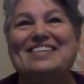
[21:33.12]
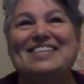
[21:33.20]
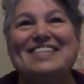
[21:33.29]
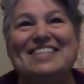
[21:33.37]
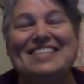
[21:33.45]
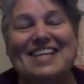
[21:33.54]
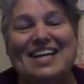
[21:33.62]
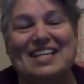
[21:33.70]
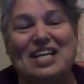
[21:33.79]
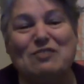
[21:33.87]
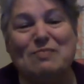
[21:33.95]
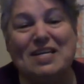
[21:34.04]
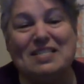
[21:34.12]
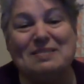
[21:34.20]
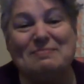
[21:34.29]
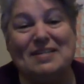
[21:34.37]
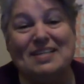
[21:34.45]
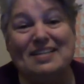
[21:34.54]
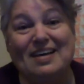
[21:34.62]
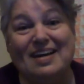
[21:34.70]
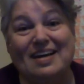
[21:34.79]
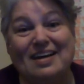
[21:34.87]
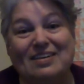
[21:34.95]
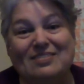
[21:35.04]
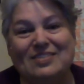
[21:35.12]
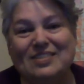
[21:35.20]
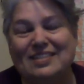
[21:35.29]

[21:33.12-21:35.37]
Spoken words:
To this day that makes me laugh.